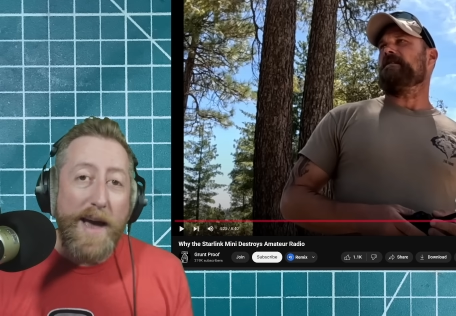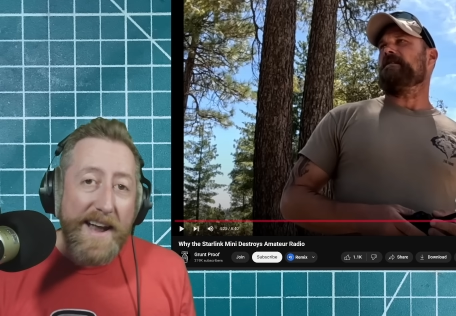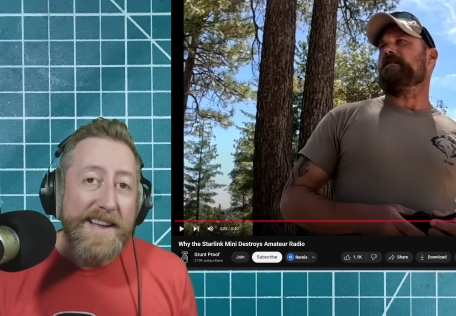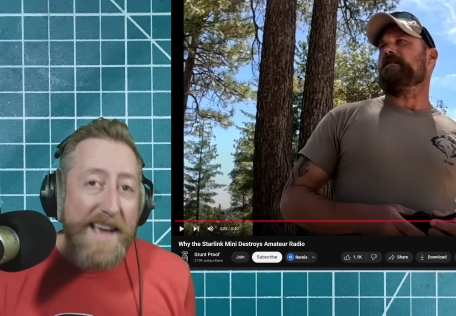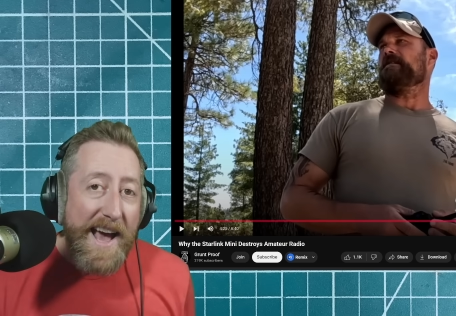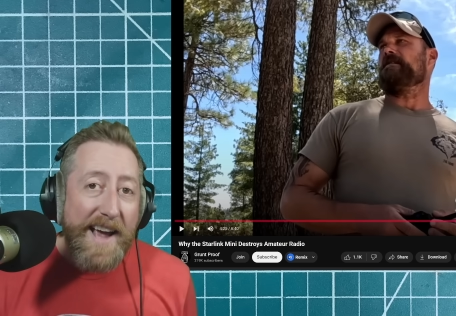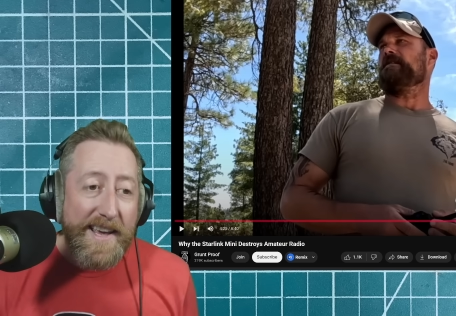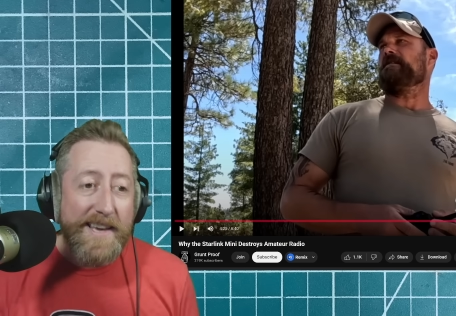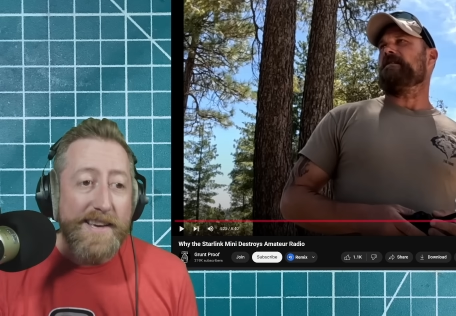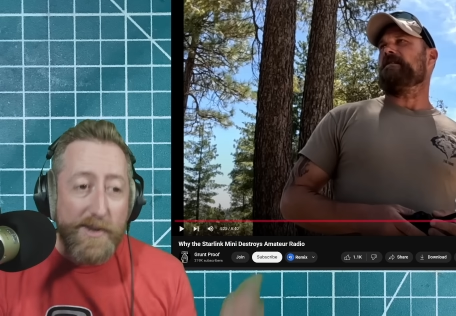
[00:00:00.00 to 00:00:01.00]
Speaker 1: had a
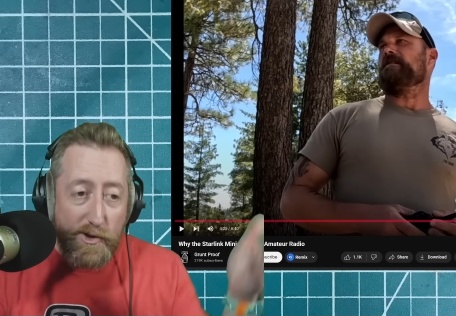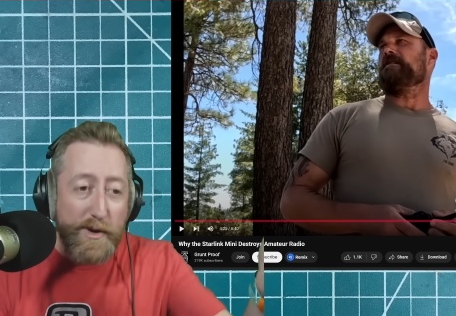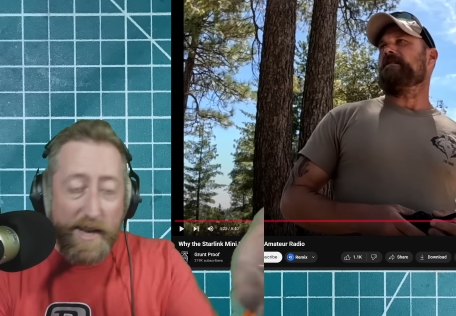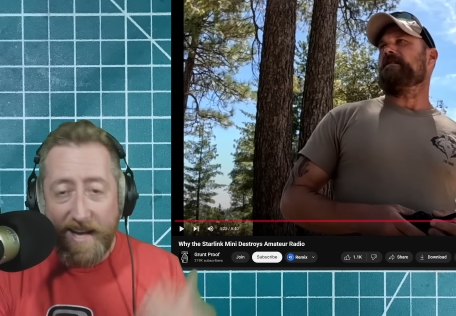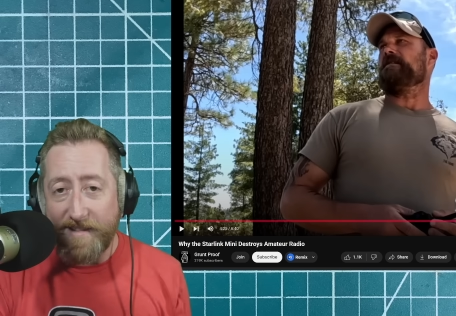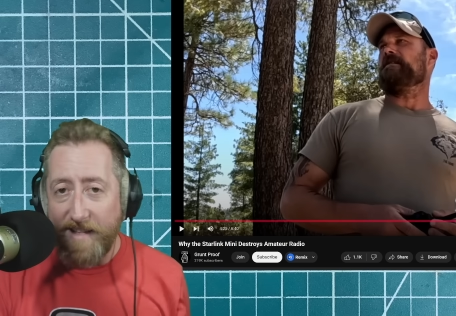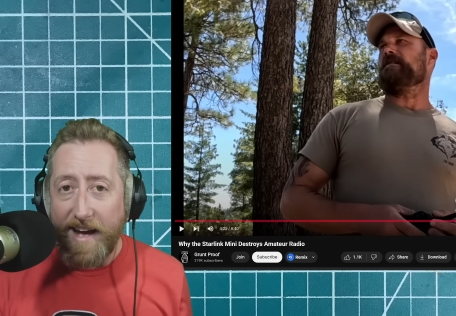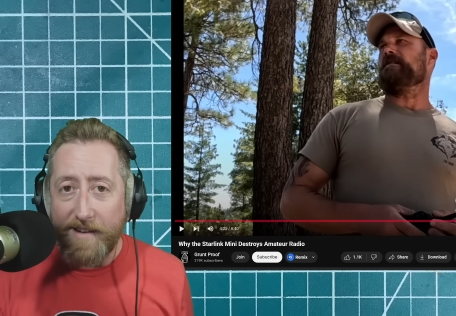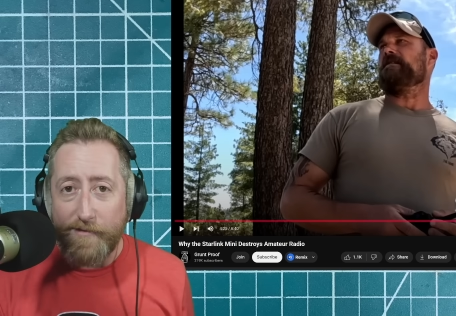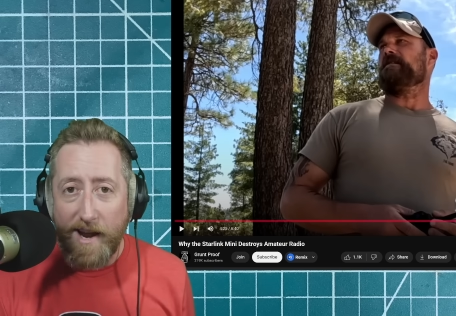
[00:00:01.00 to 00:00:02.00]
Yagi, you could hit
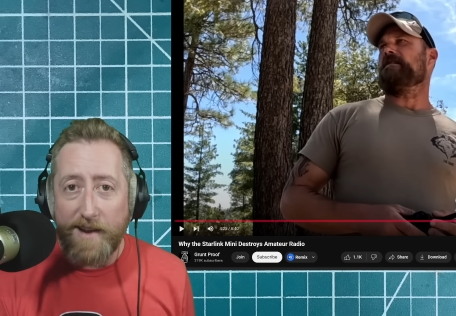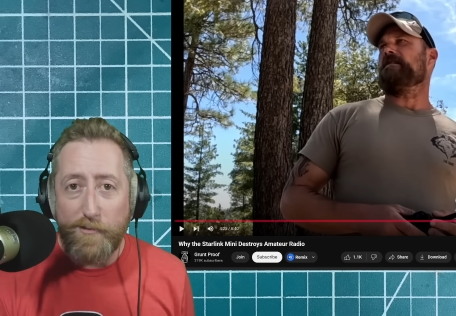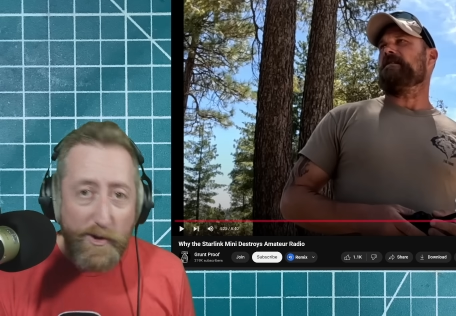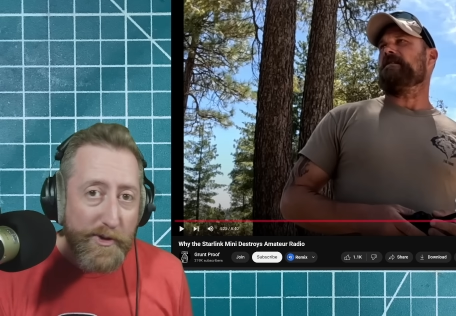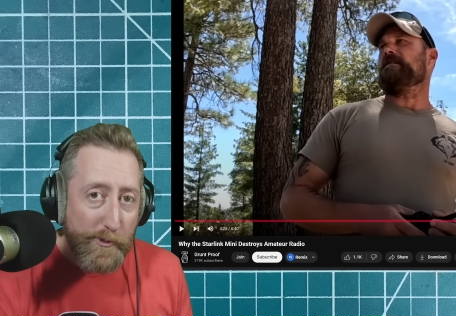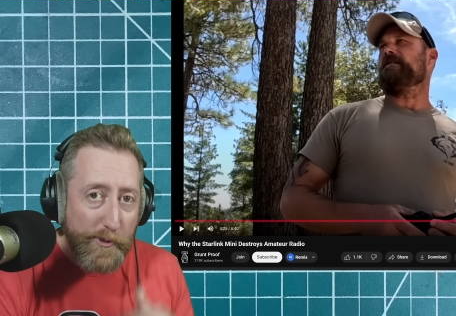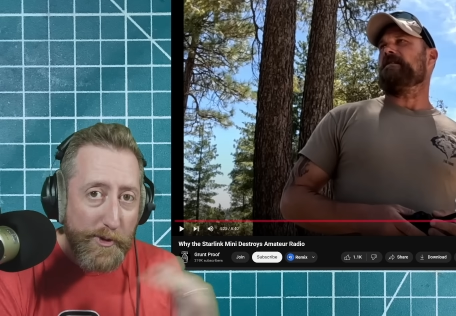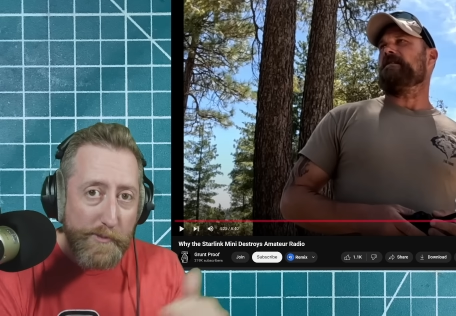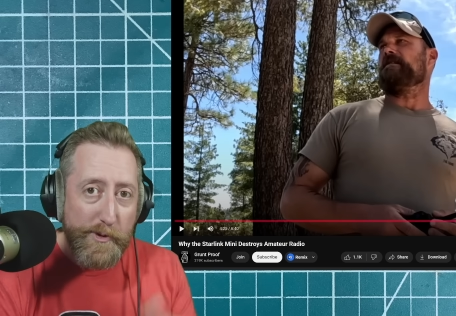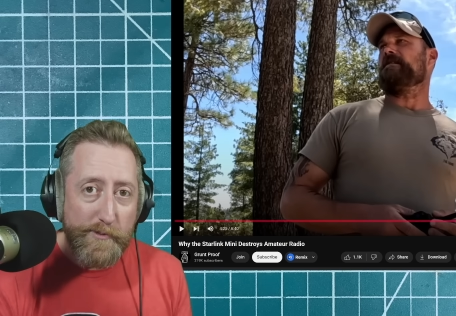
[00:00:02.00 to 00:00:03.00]
that, right? With the with
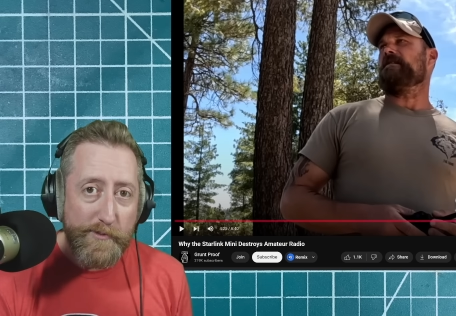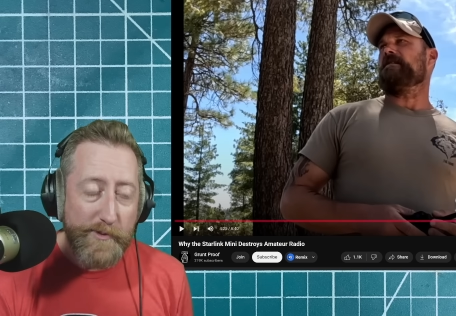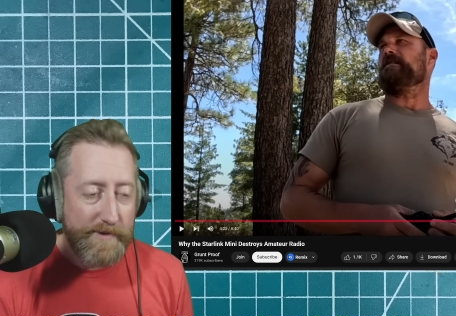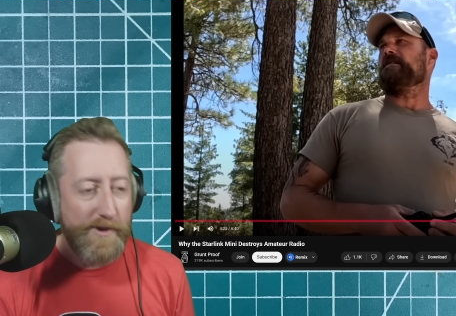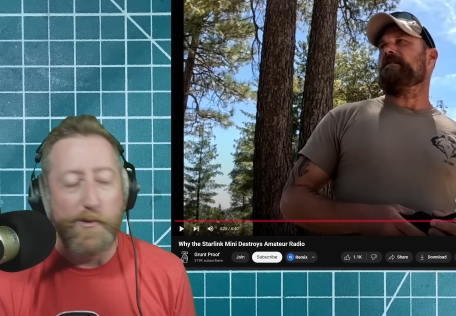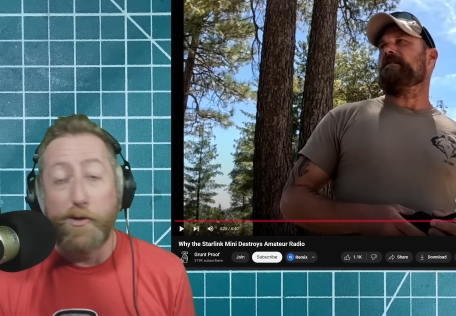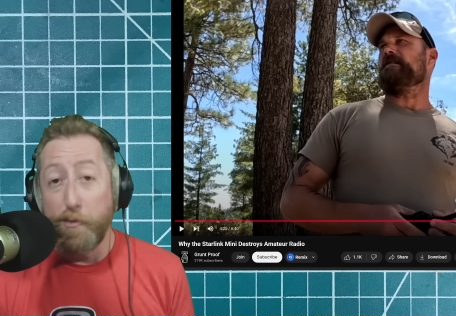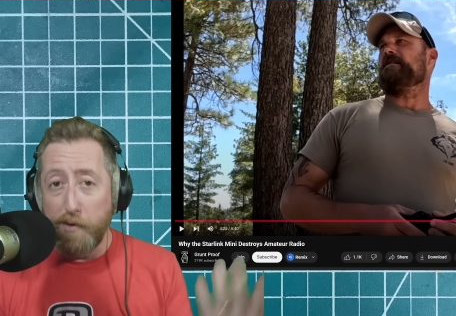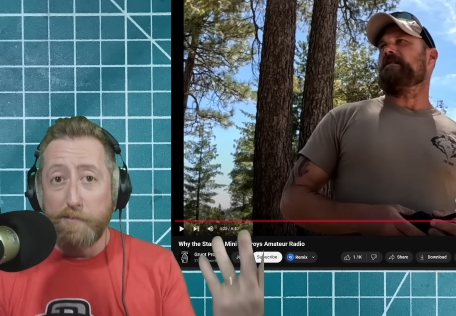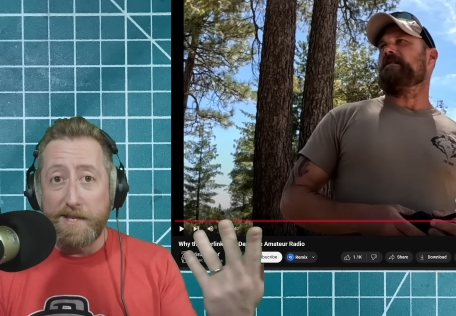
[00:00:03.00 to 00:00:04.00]
the boom with with the
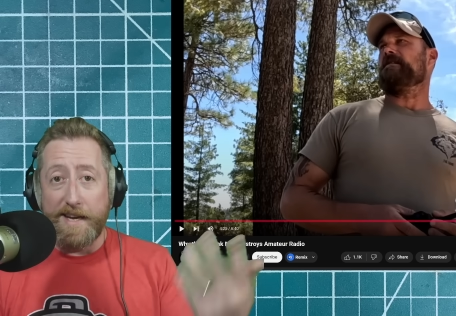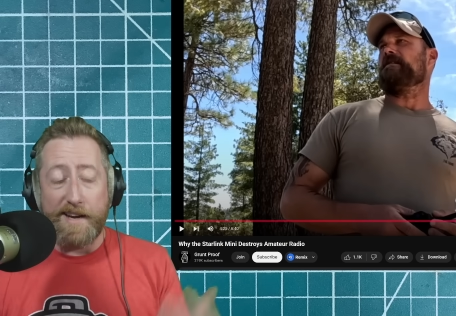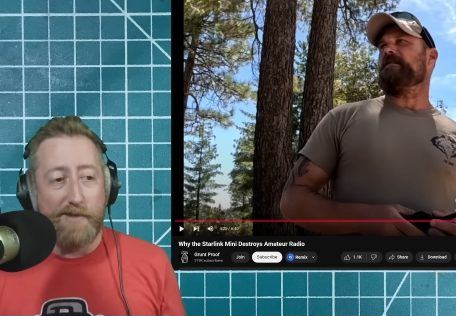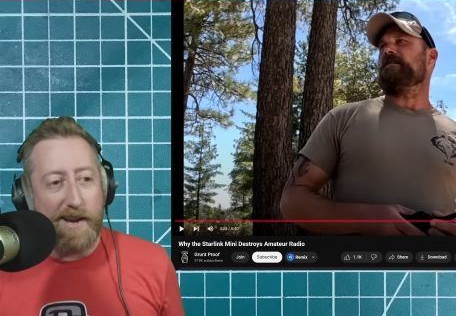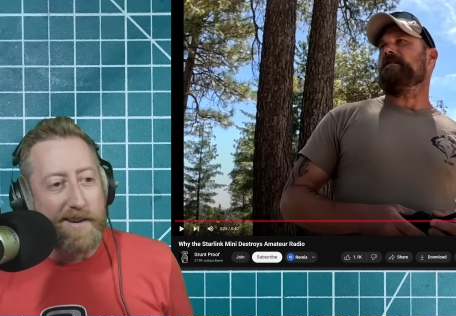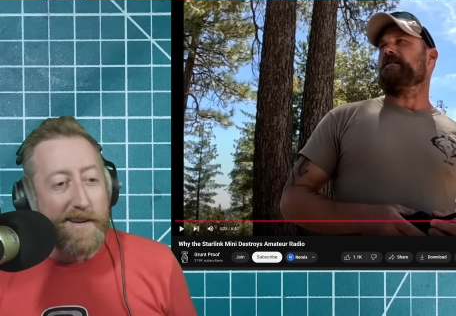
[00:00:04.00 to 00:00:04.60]
boomstick, right?